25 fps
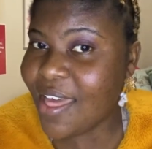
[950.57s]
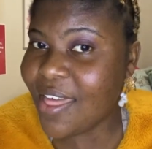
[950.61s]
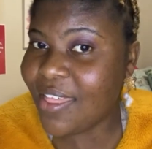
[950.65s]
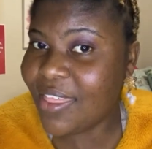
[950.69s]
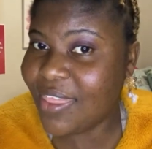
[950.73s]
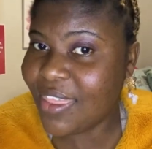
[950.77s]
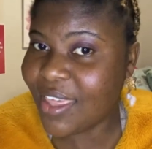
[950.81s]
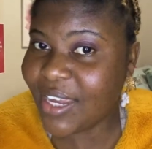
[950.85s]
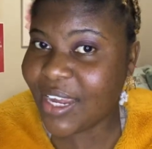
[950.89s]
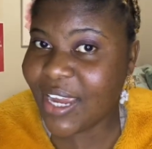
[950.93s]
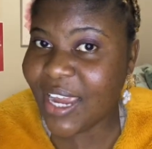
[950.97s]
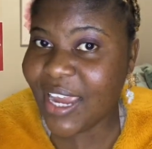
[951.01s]

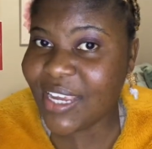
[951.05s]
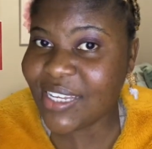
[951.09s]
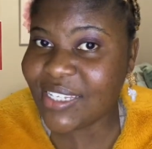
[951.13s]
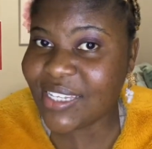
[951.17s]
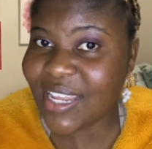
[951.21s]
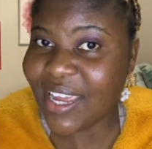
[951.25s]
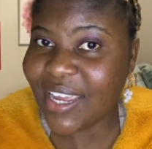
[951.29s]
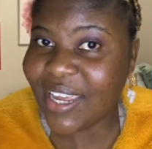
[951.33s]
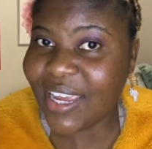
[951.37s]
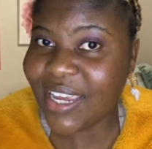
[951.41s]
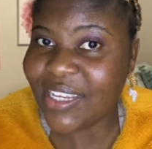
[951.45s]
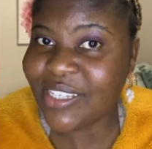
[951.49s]
the case
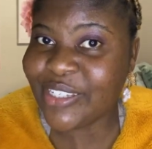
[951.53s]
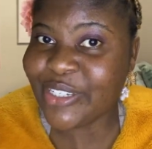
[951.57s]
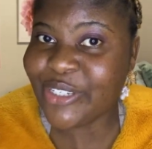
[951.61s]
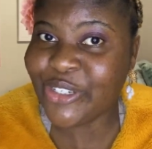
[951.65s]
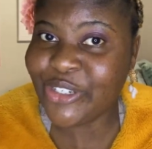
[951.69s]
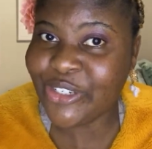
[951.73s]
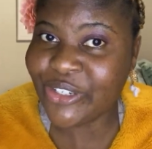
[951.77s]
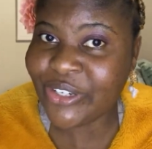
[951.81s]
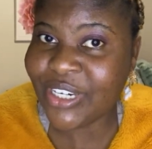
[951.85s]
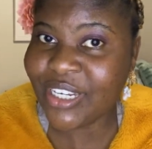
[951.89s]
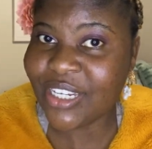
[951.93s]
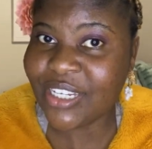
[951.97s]
against
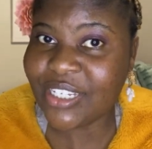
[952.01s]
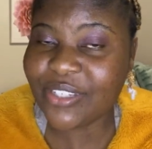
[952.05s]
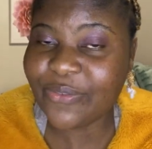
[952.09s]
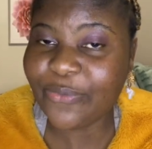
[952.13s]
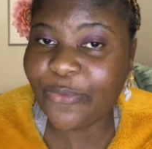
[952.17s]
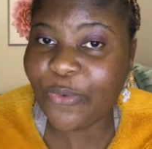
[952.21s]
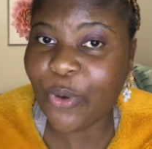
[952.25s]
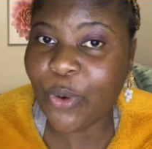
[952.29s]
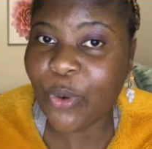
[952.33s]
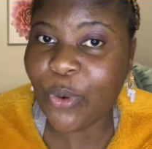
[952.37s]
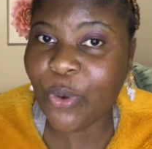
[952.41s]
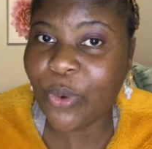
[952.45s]
Julius
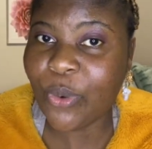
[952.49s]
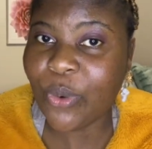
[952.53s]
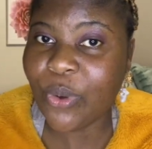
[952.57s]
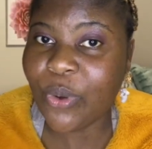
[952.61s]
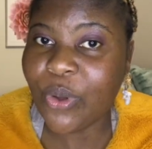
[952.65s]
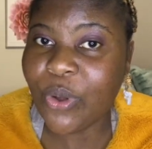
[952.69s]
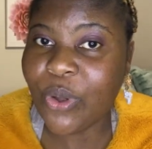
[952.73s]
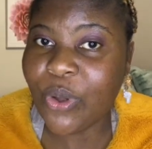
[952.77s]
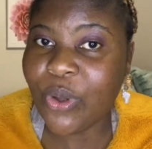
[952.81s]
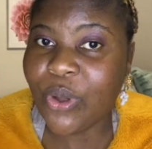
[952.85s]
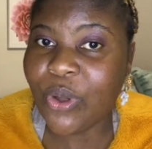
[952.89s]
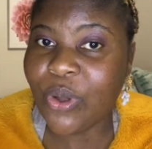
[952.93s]
for
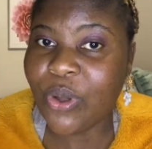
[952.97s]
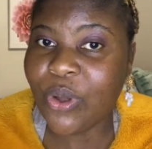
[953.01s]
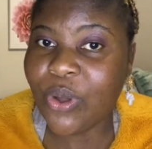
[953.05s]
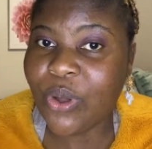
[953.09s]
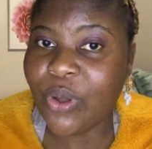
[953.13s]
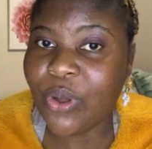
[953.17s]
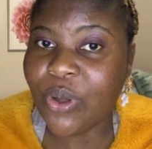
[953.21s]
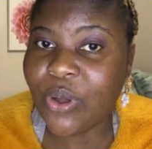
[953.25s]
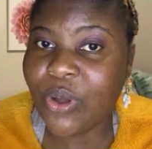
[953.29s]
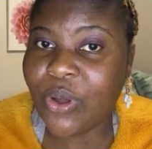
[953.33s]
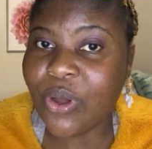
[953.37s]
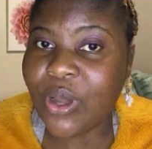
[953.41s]

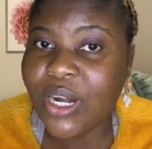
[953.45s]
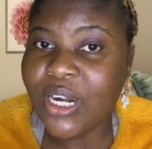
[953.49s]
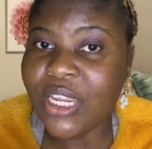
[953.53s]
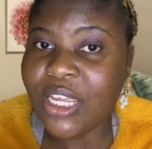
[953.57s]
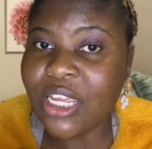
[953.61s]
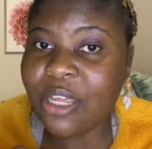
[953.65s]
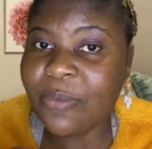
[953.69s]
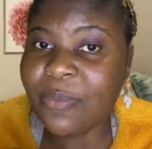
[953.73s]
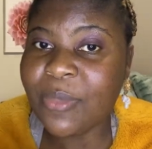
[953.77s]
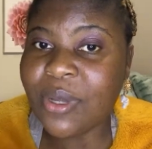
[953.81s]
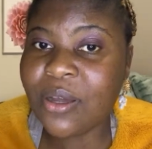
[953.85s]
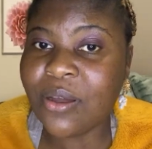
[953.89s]
calling
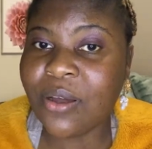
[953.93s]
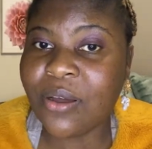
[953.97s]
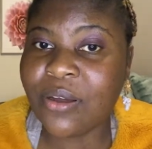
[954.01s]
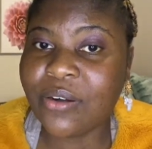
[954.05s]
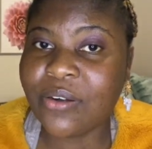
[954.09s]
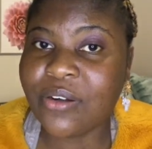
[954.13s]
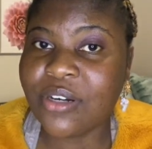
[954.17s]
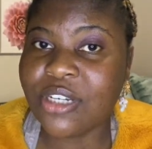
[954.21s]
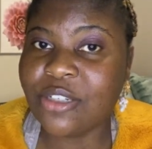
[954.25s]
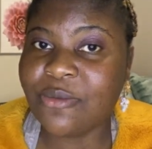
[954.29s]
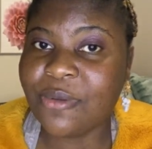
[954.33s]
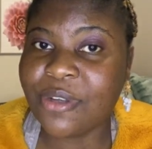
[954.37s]
him a
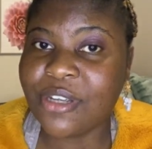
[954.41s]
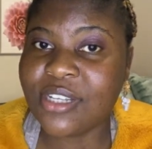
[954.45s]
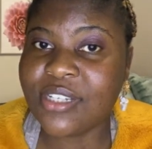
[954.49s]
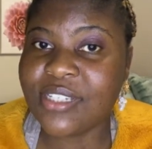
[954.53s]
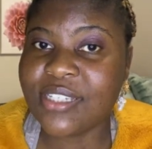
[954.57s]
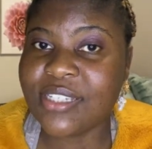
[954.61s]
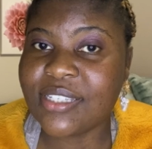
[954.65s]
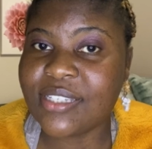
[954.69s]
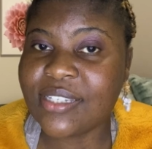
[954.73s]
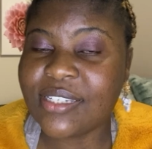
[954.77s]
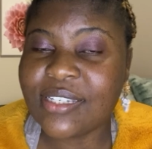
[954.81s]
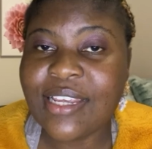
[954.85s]
cockroach,
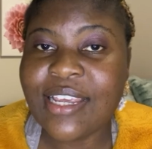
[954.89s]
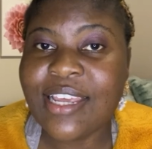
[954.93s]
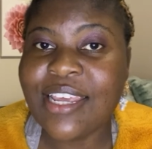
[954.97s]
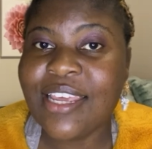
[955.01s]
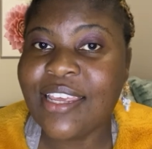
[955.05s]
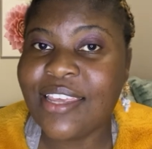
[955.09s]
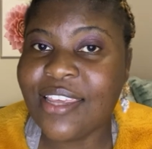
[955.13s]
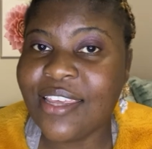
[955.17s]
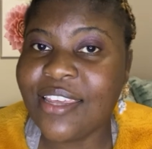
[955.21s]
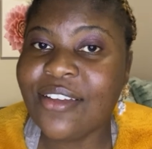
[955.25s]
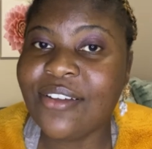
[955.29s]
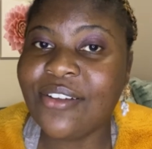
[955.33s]
because
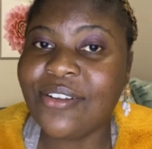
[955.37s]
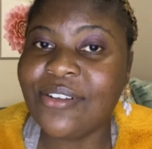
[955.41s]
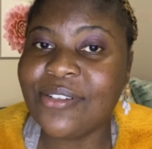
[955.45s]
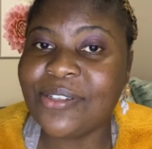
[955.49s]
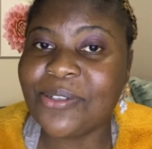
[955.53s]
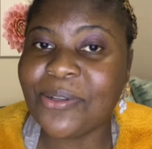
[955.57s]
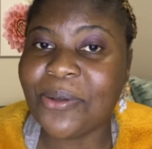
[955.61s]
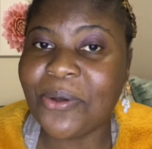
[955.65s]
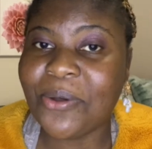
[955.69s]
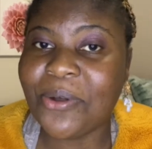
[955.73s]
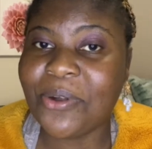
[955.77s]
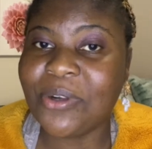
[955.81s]
he
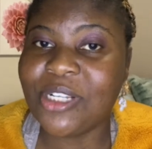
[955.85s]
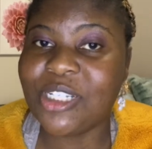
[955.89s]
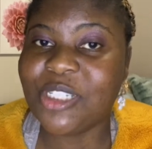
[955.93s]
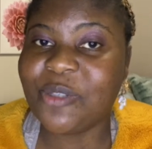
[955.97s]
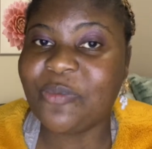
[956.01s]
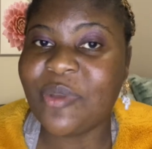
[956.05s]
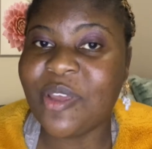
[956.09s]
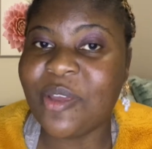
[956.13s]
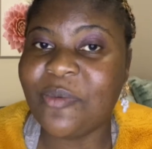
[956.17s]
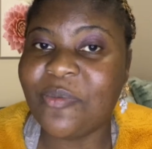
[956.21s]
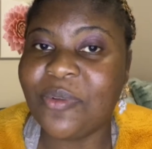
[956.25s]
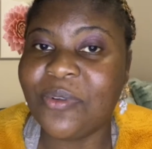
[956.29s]
also calls
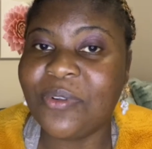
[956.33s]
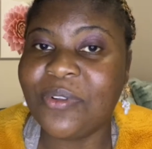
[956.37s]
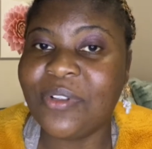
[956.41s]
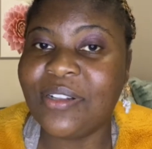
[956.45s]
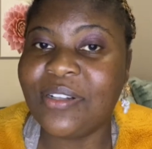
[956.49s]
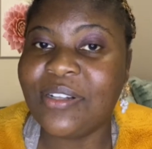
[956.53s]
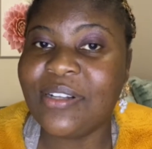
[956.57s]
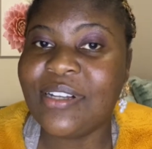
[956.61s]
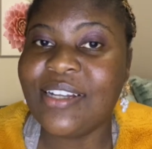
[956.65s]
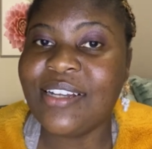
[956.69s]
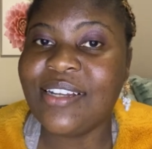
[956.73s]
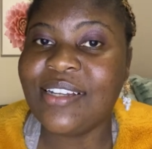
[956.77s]
people
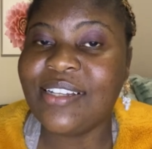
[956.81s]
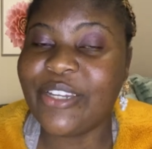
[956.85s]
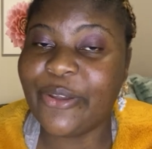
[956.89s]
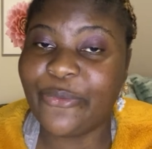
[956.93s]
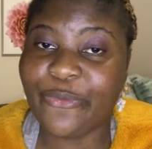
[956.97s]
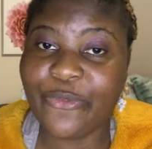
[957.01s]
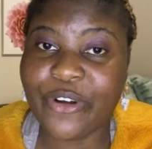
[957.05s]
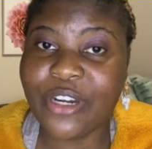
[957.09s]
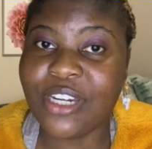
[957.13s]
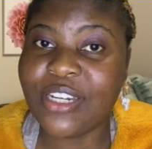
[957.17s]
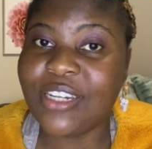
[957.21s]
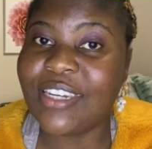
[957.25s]

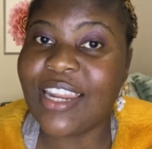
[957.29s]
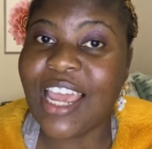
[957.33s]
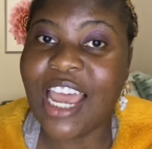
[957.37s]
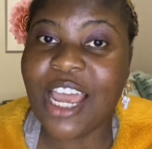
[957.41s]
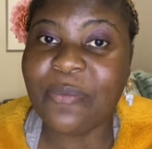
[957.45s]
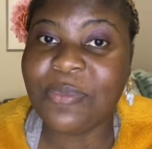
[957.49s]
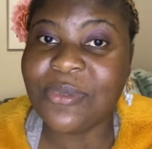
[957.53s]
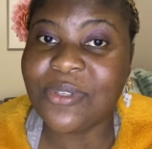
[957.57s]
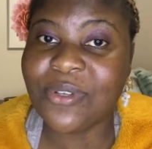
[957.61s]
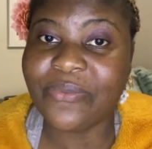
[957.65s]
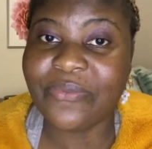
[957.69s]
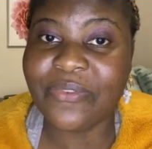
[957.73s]
different
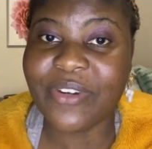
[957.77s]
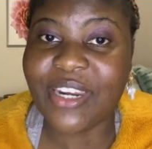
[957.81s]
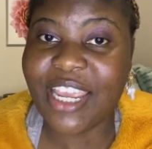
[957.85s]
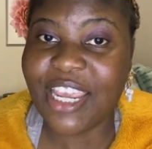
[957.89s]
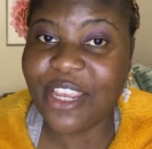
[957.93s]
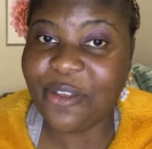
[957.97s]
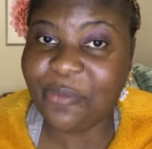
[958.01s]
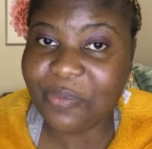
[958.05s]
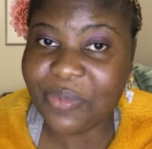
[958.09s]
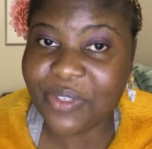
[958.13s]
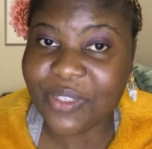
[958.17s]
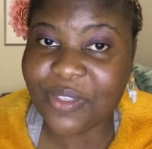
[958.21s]
types of
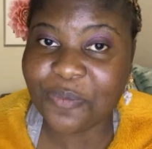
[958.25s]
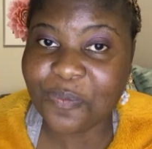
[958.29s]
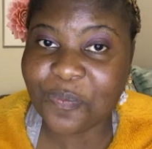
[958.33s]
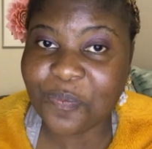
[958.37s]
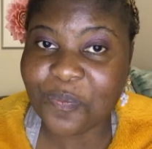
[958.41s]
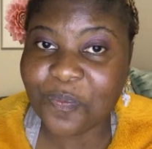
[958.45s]
names.